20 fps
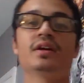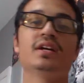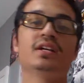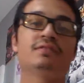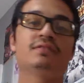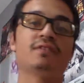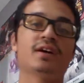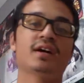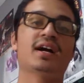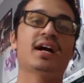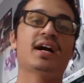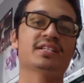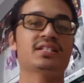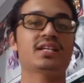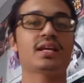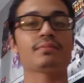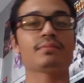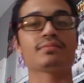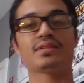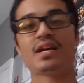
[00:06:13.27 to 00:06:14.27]
He's fought guys the
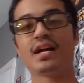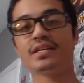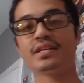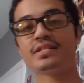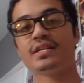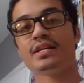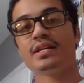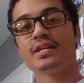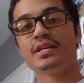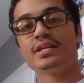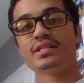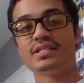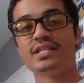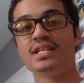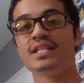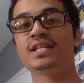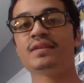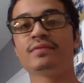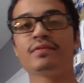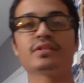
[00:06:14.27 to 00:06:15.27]
same size,
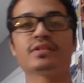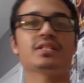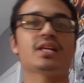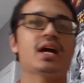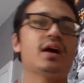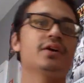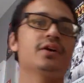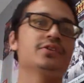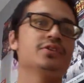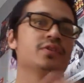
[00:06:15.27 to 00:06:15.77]
seeing different styles.